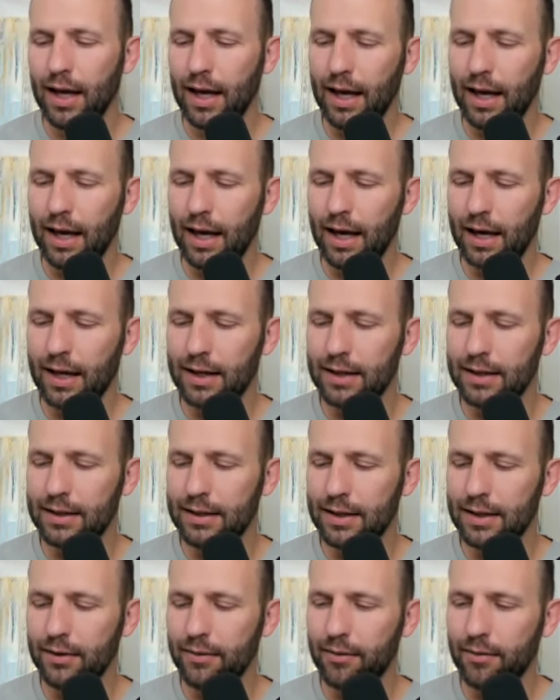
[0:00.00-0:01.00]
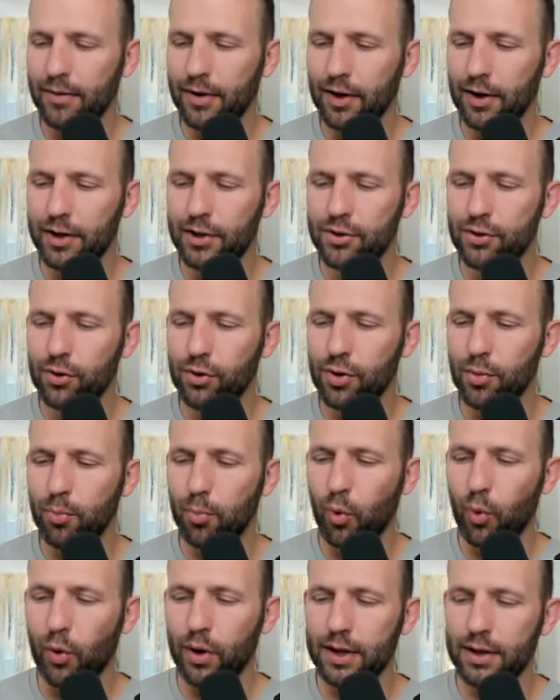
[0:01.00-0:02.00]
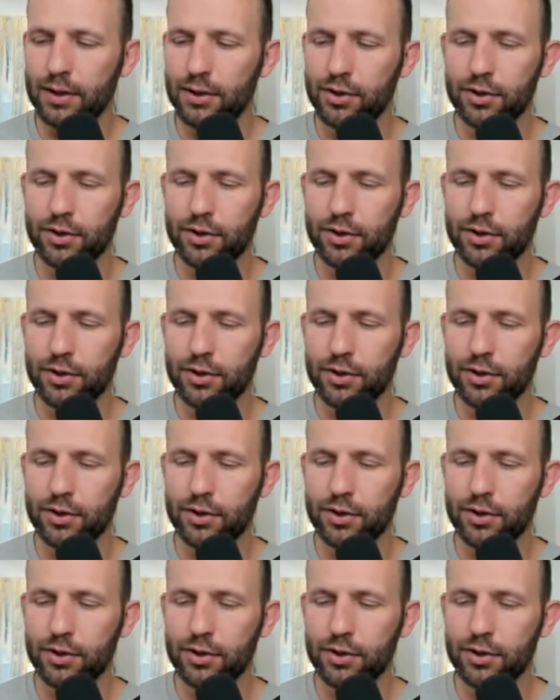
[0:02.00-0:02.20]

and very to the point,